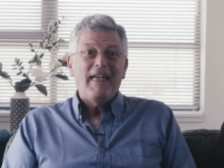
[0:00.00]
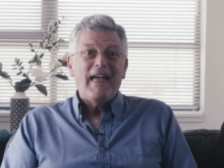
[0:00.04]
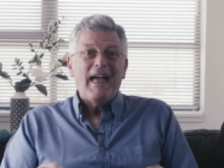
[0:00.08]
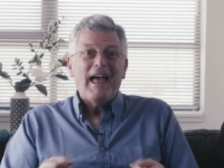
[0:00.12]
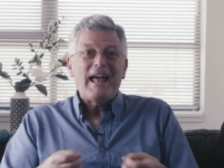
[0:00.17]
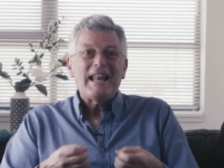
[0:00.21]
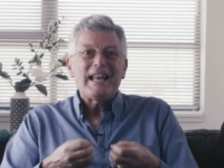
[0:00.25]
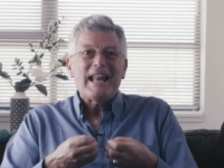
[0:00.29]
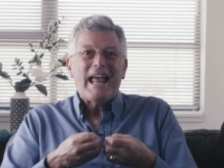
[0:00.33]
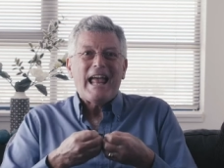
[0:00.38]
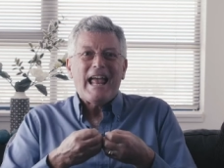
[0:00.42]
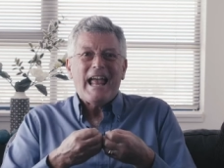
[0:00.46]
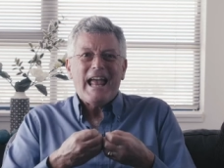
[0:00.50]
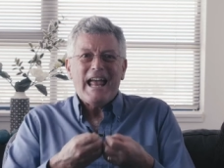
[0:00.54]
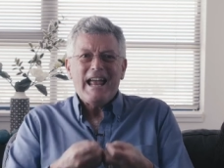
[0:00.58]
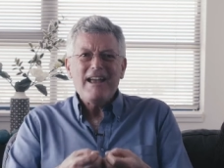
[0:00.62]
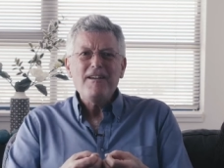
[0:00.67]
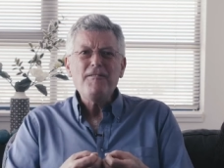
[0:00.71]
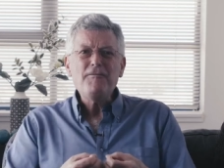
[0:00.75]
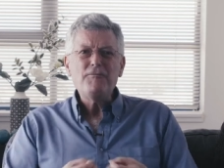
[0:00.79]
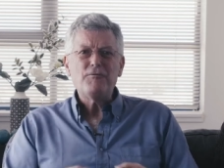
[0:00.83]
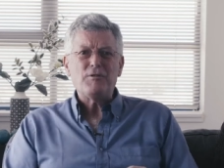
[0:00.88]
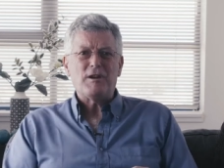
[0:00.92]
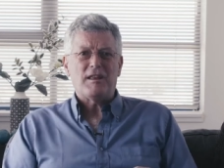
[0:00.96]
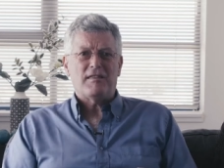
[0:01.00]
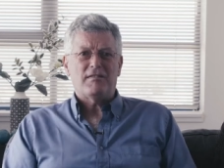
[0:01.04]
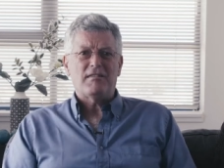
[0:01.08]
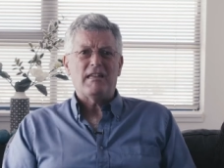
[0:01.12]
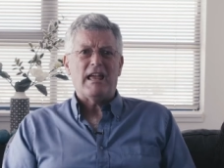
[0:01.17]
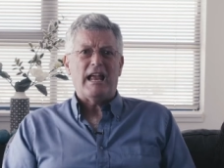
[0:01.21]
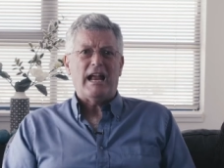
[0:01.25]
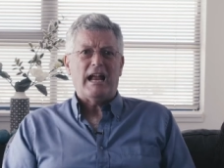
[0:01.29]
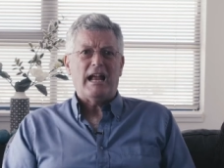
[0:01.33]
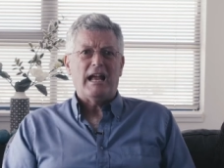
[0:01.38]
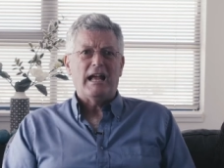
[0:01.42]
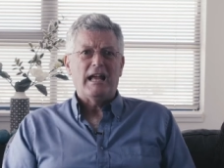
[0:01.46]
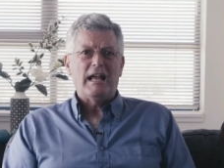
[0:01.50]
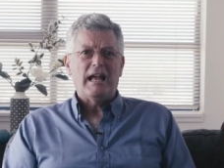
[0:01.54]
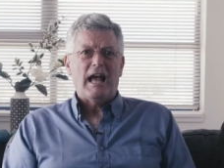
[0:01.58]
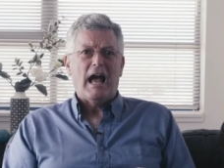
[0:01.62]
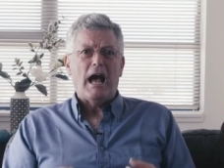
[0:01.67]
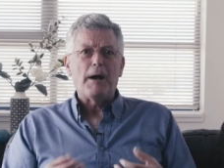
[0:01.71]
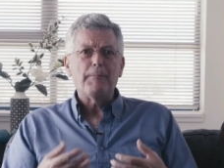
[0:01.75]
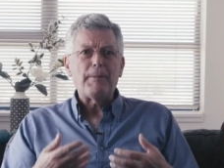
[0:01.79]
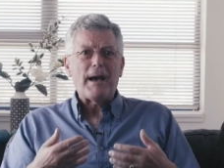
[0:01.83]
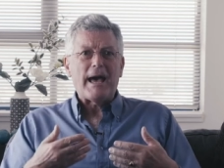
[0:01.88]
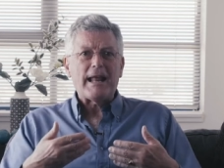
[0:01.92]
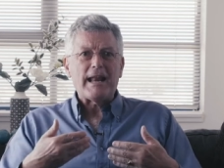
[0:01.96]
And everything
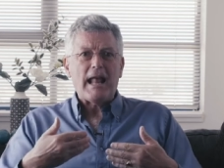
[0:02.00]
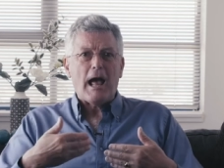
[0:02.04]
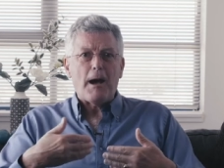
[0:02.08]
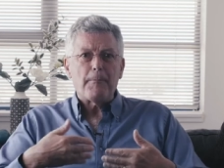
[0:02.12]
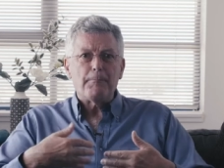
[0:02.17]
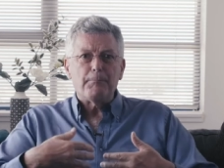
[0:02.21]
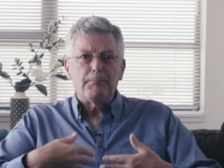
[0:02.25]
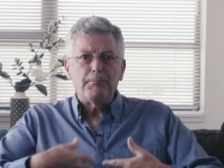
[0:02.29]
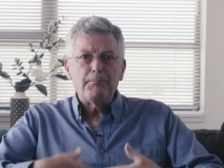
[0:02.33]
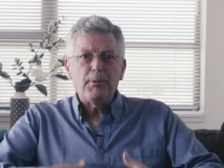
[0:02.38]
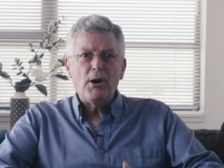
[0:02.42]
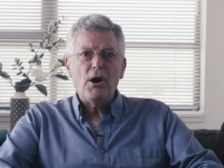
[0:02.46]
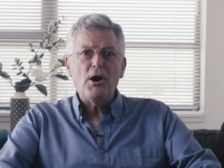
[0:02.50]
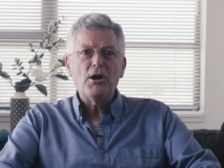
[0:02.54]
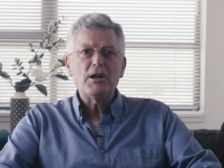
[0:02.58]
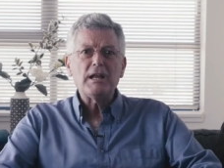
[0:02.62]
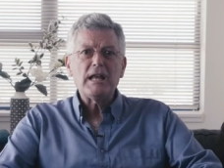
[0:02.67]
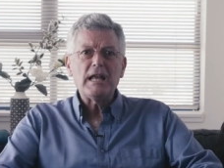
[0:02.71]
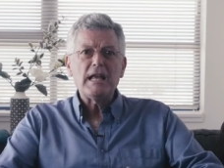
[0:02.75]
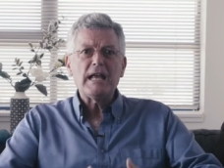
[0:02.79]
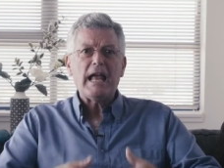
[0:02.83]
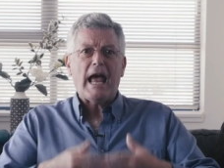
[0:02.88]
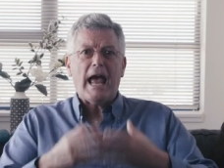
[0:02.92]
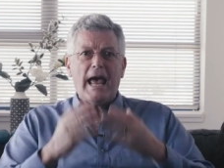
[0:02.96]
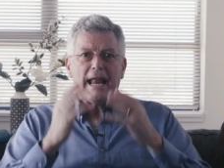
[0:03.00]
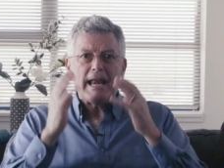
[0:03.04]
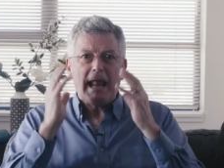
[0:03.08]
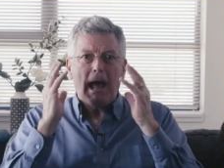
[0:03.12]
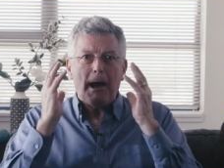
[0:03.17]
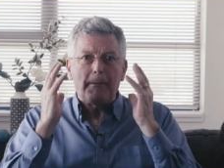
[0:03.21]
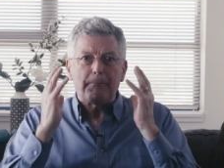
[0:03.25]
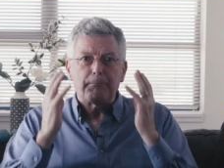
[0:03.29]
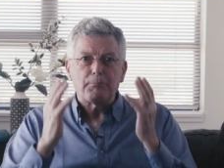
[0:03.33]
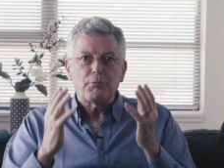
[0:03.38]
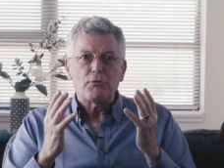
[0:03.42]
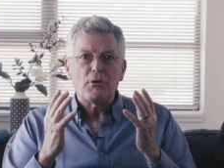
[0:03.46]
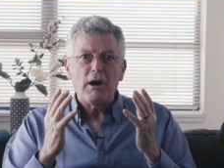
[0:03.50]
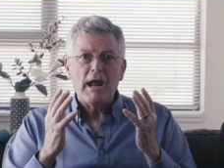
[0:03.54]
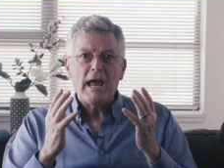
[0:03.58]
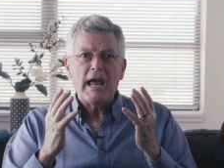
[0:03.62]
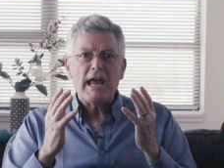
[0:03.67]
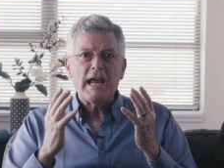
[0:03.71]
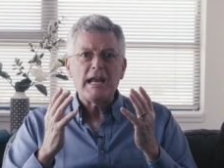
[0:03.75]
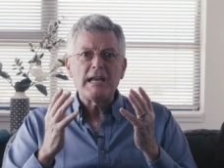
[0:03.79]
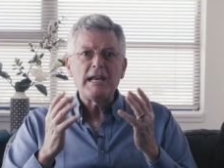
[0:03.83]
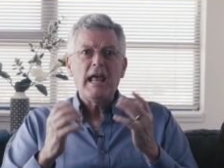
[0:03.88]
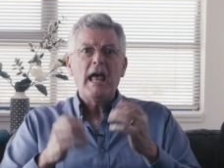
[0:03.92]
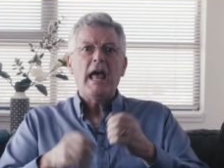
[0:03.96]
about our body and our
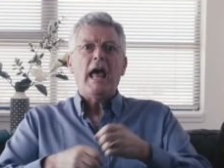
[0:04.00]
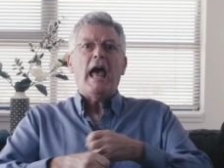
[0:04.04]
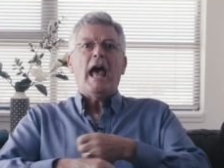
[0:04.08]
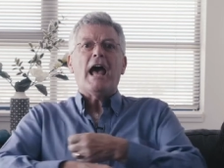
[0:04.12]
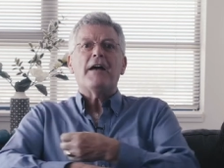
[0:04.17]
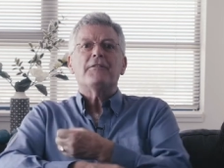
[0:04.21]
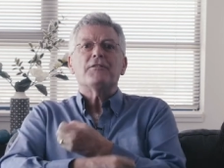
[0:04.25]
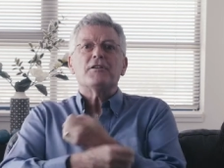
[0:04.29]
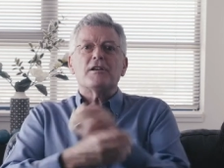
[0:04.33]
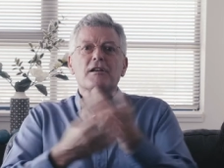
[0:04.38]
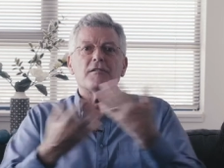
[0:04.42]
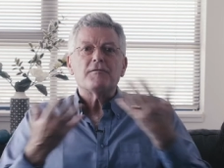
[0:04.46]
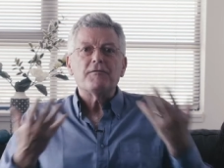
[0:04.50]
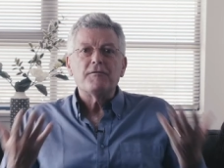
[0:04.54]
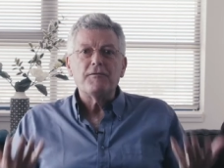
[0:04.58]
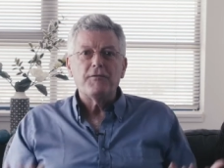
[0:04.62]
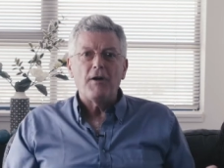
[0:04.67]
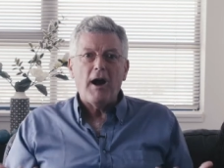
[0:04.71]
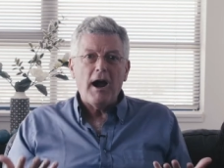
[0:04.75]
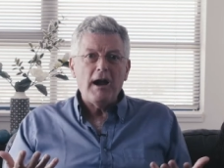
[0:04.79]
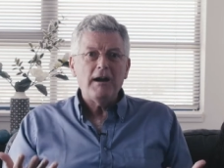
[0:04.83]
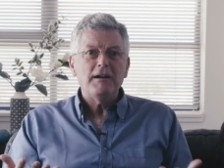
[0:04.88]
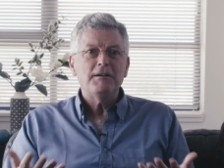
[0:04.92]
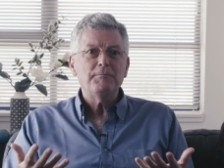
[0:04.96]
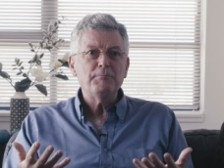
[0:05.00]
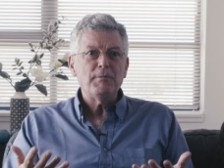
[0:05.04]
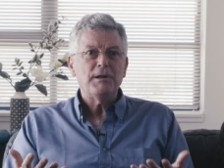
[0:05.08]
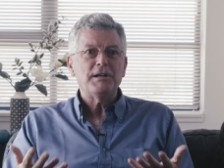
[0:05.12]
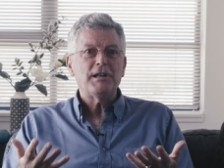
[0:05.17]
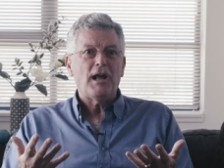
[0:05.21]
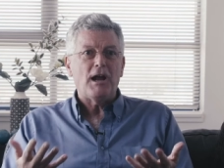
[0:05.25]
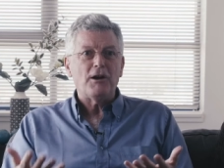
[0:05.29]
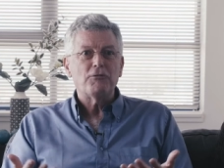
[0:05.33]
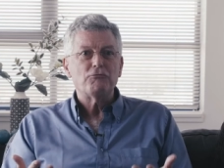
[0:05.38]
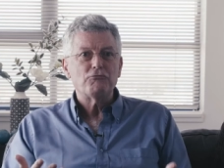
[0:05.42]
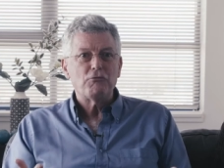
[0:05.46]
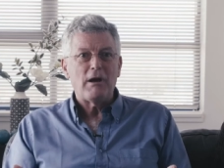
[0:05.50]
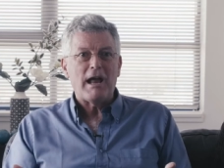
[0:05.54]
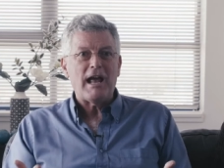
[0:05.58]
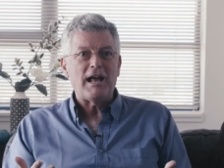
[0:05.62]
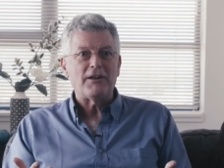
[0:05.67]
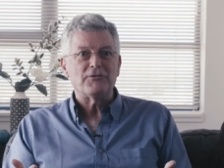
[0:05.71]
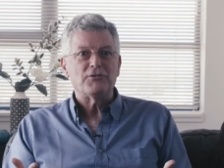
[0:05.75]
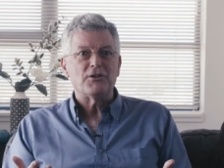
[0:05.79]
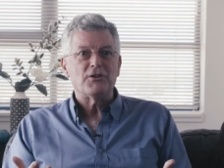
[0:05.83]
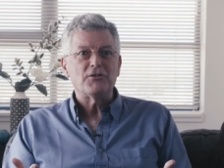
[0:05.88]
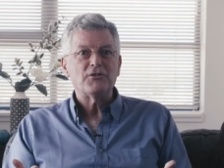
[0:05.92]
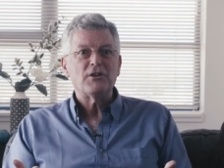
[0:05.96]
brain and the environment
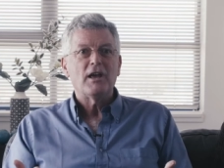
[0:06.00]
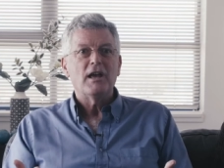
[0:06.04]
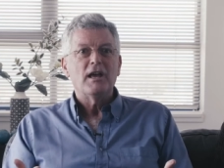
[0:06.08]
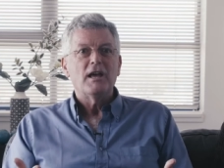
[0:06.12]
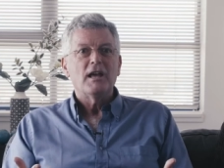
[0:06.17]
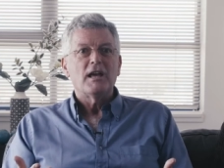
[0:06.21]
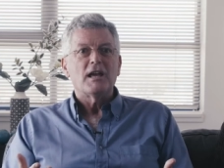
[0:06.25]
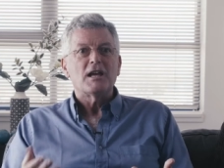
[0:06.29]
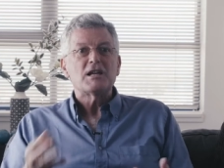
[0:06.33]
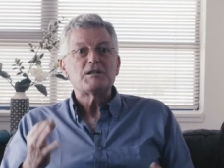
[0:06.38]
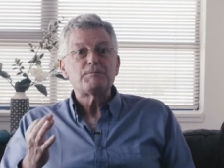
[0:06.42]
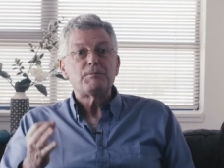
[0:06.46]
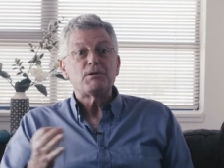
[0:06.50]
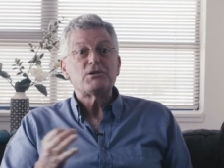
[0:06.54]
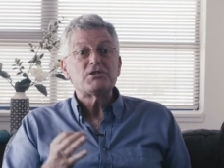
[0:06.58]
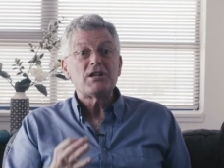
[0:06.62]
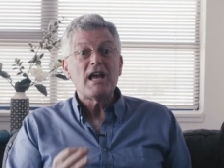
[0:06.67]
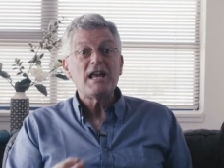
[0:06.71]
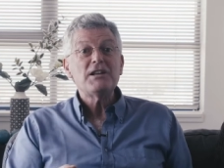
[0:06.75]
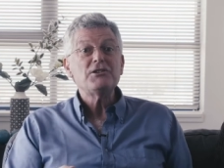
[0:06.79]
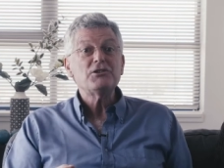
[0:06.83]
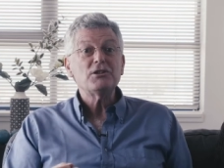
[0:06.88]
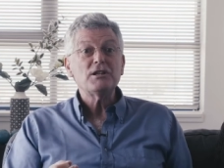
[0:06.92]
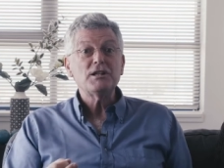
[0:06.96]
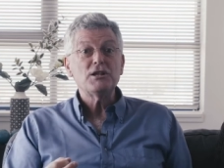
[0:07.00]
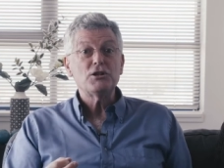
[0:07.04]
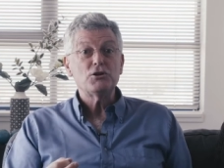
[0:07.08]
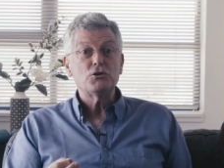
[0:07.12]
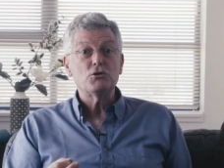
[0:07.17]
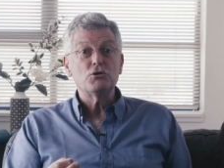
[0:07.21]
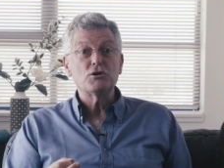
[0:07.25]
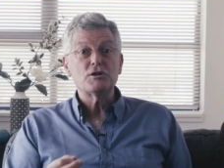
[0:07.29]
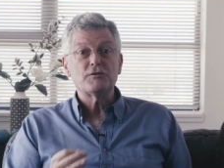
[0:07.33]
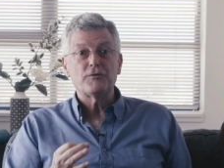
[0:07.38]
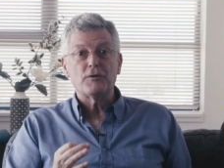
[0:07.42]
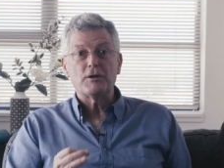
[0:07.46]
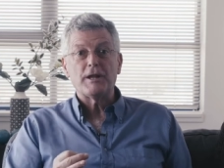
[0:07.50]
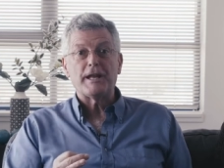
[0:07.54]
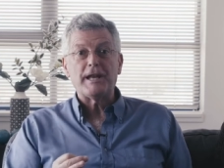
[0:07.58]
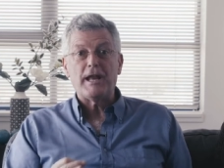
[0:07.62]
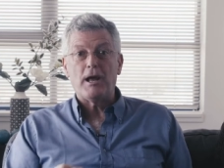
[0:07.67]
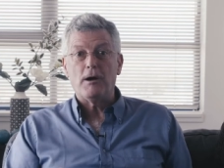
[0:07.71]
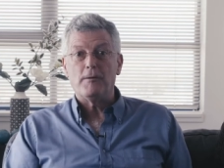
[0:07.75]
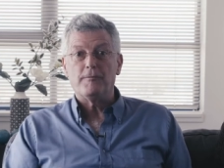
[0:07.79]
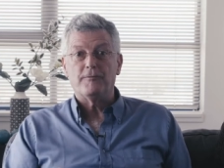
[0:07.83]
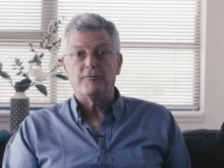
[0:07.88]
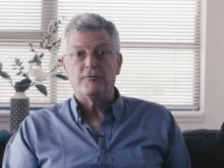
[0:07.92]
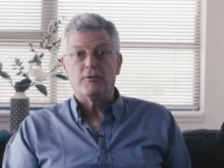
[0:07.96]
around us is potentially useful and
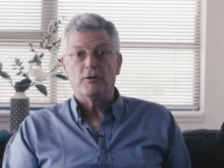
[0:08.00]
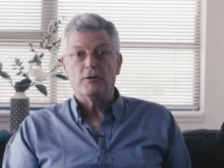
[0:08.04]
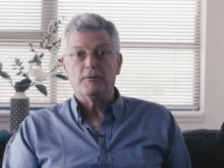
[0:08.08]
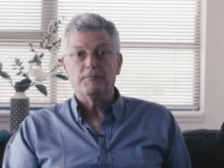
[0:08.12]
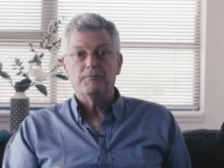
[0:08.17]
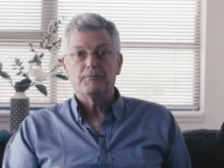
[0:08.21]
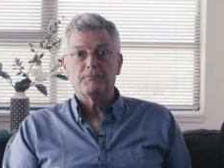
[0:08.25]
helpful.